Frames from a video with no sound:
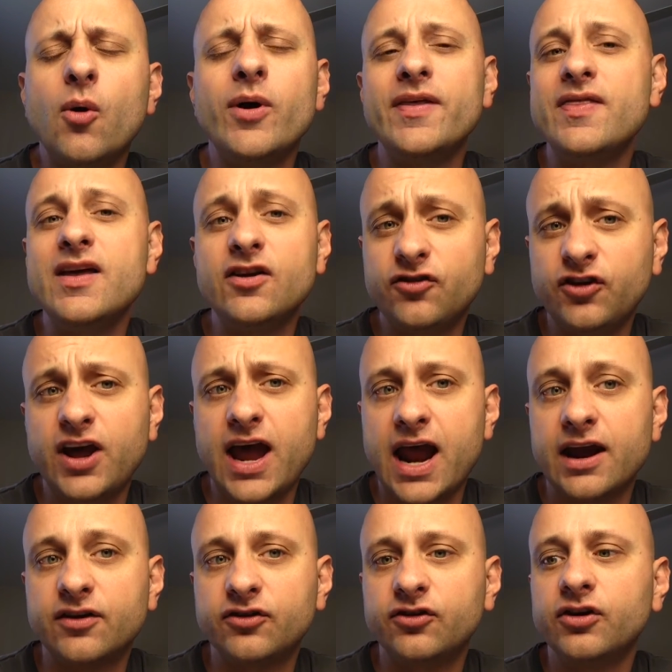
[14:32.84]
in this
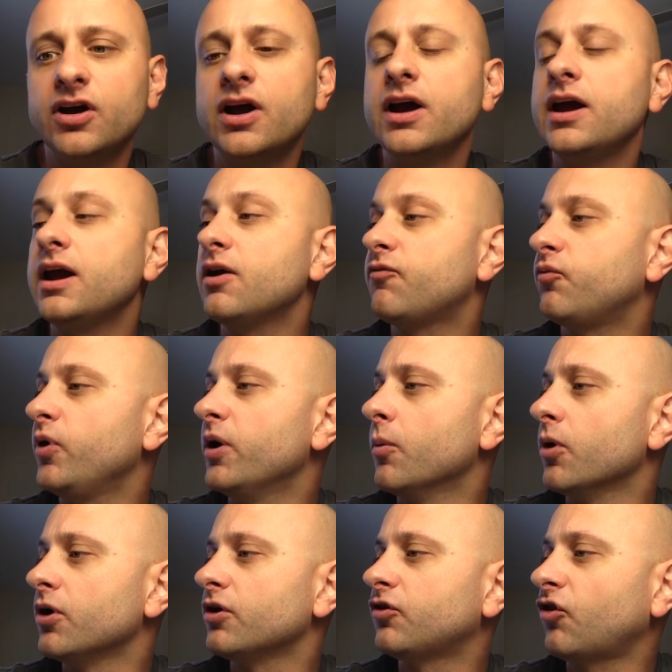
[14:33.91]
case, if we
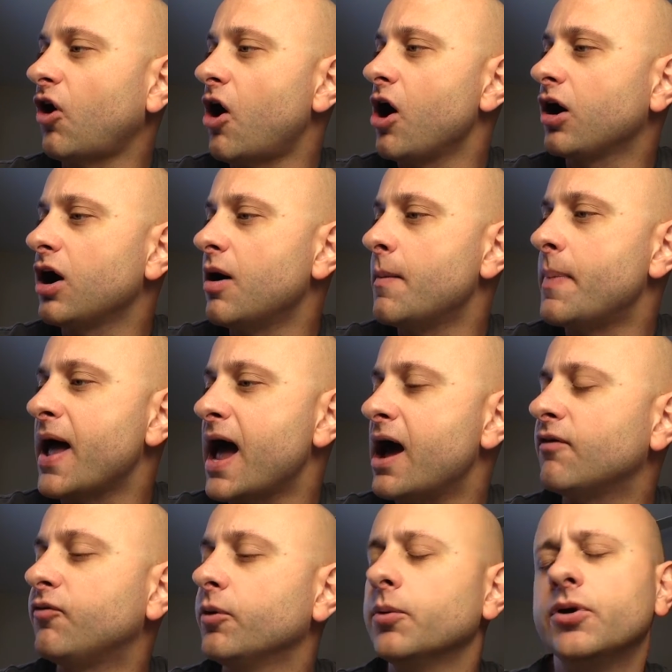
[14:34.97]
were
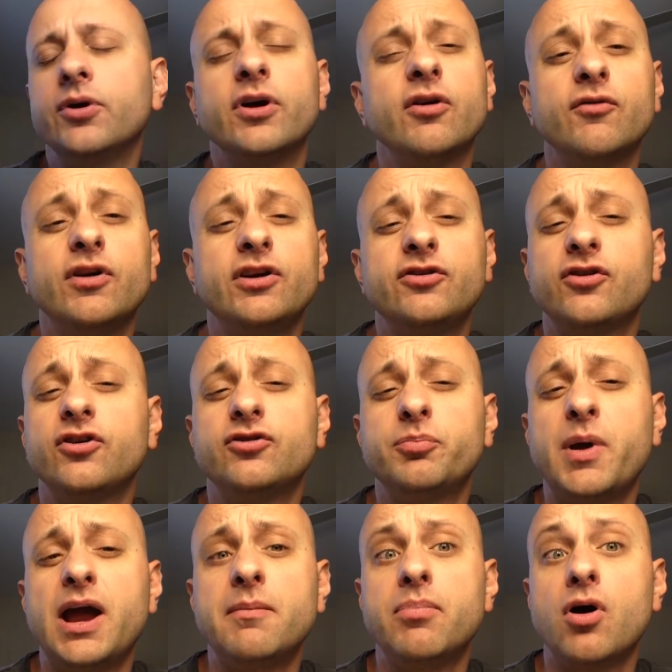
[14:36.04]
doing a research
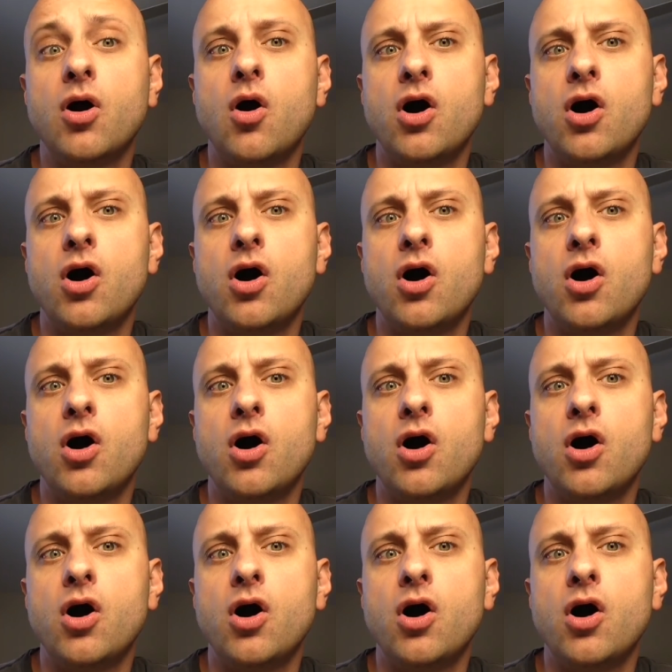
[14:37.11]
paper